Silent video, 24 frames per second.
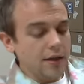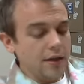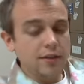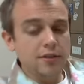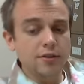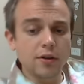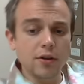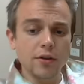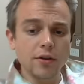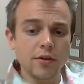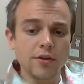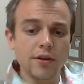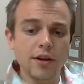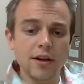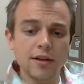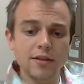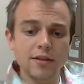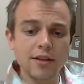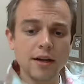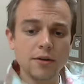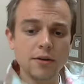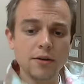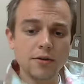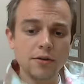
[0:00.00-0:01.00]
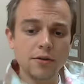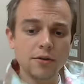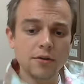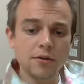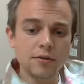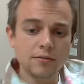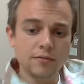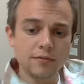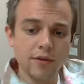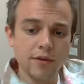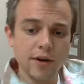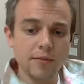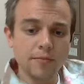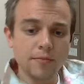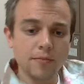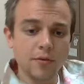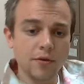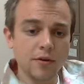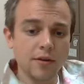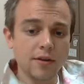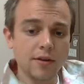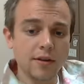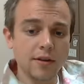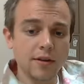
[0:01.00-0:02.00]
So the octet rule, very
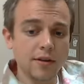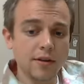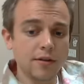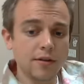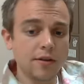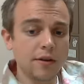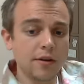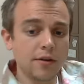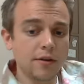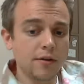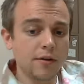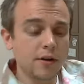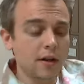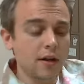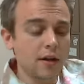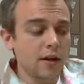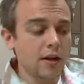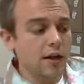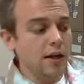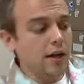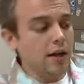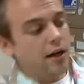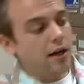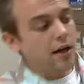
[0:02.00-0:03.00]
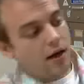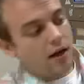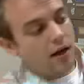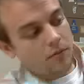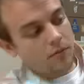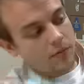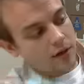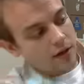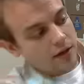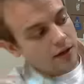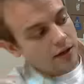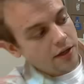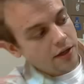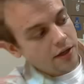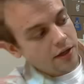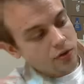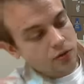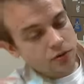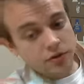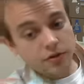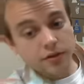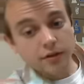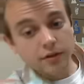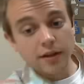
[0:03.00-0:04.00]
important thing to know.
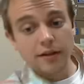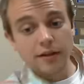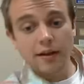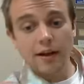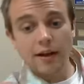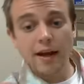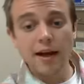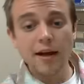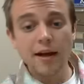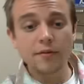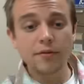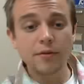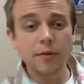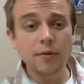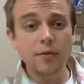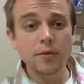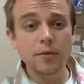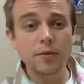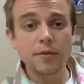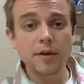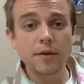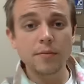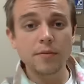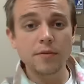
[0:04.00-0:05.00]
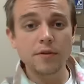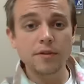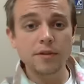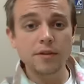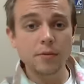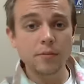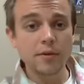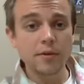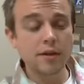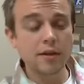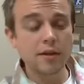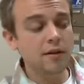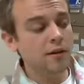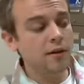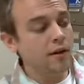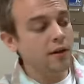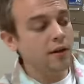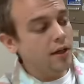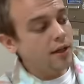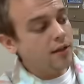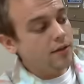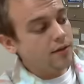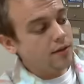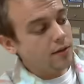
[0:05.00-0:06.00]
Usually they have the group numbers up here.
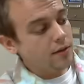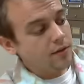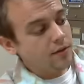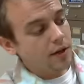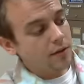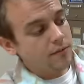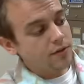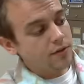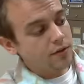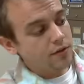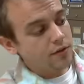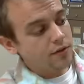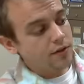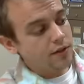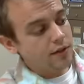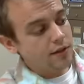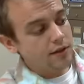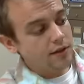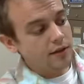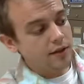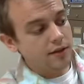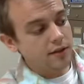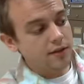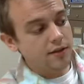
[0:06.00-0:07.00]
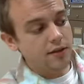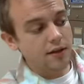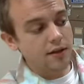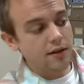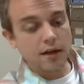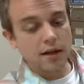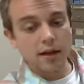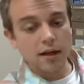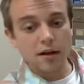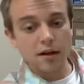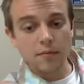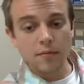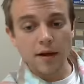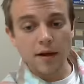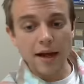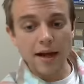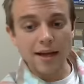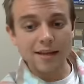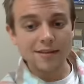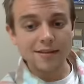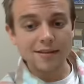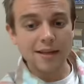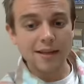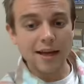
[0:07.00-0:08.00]
Sometimes you'll see this
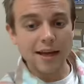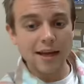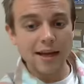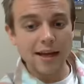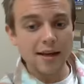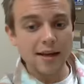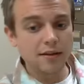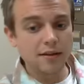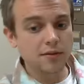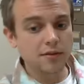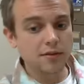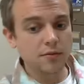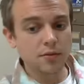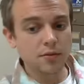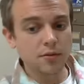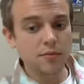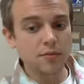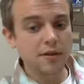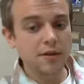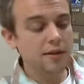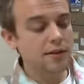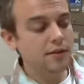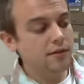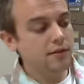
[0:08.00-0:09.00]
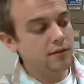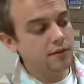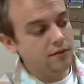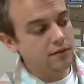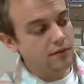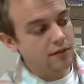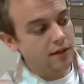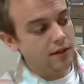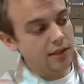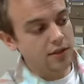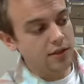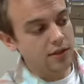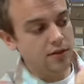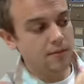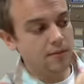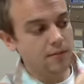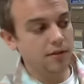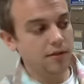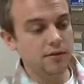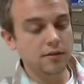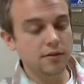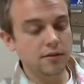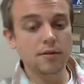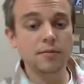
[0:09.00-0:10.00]
as the A's or B's, and it just
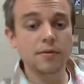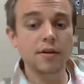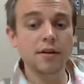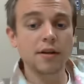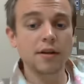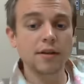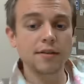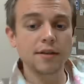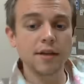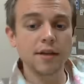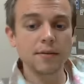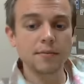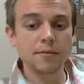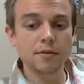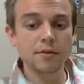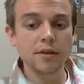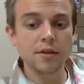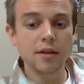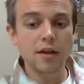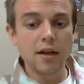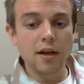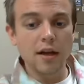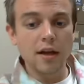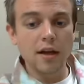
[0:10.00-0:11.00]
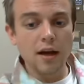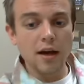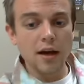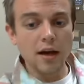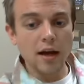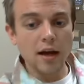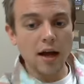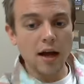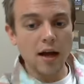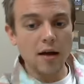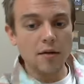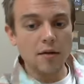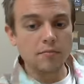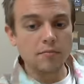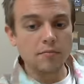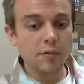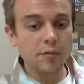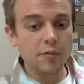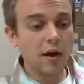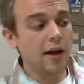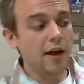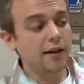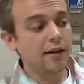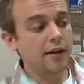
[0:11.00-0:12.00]
depends on your periodic table.
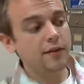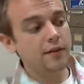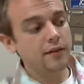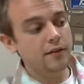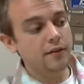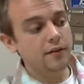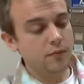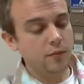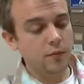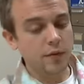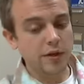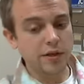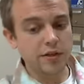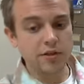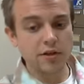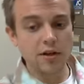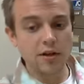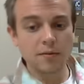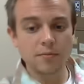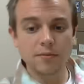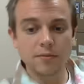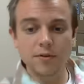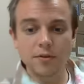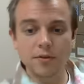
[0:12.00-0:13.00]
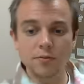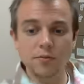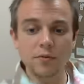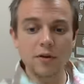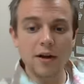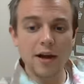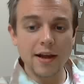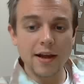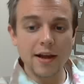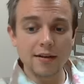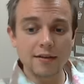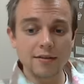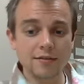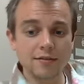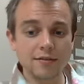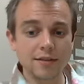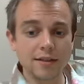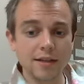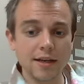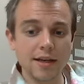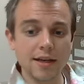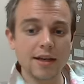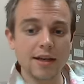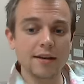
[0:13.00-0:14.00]
But we jump to the right
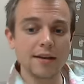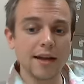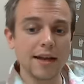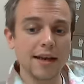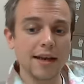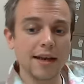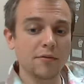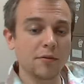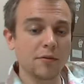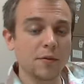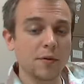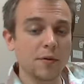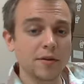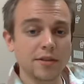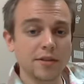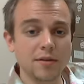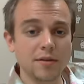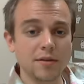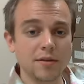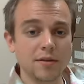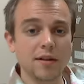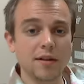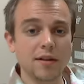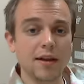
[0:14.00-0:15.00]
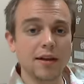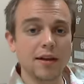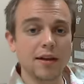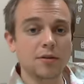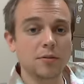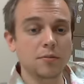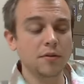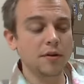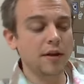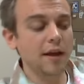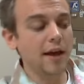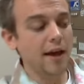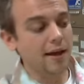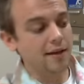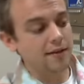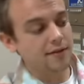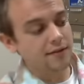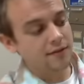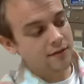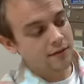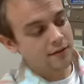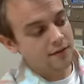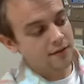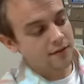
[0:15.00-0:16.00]
to get, and everyone wants to be like a noble
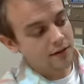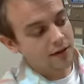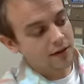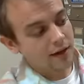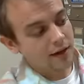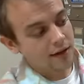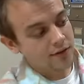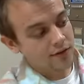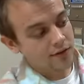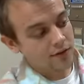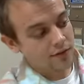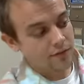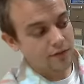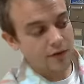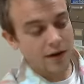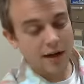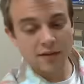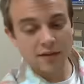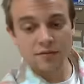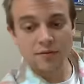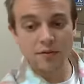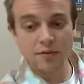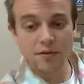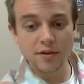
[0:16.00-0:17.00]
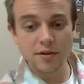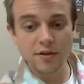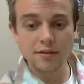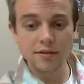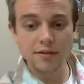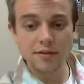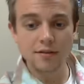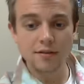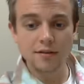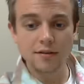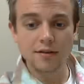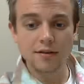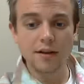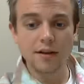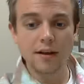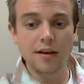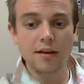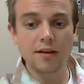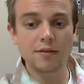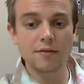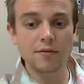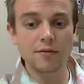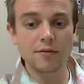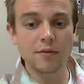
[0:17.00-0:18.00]
gas. Okay, so phosphorus,
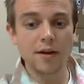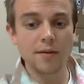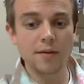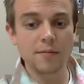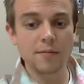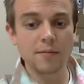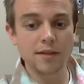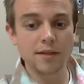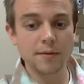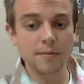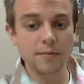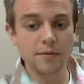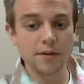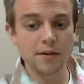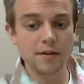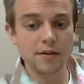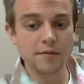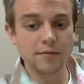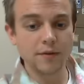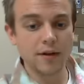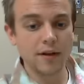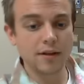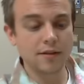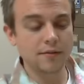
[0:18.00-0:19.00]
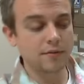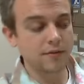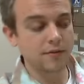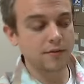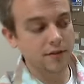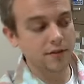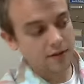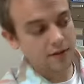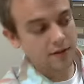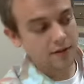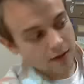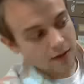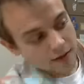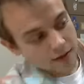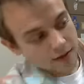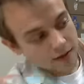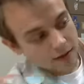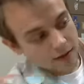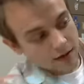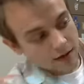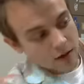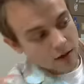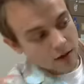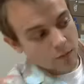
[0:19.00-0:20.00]
okay, random example here, phosphorus.
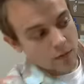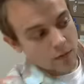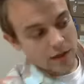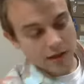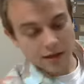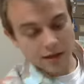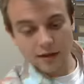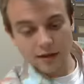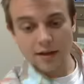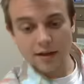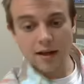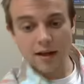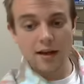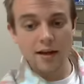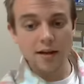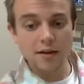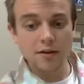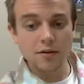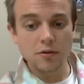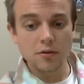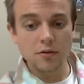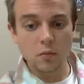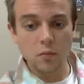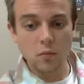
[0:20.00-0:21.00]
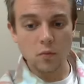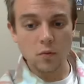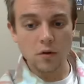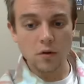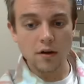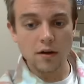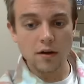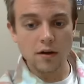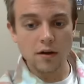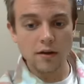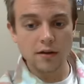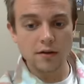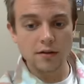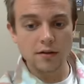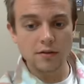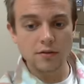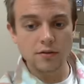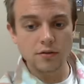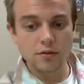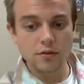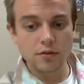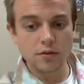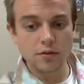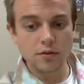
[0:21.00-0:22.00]
We can gain 1,
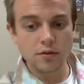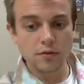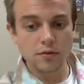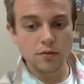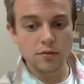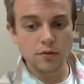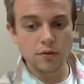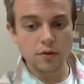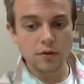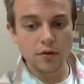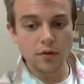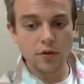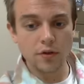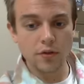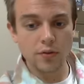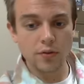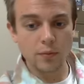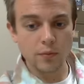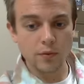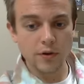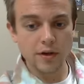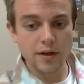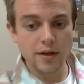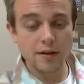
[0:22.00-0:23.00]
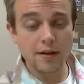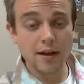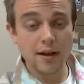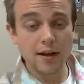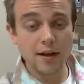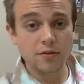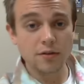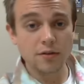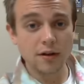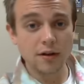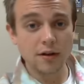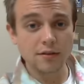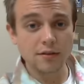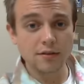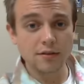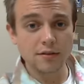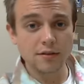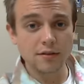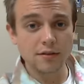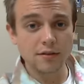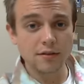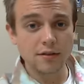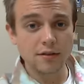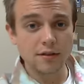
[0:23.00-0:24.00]
2, 3
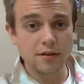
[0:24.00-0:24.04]
electrons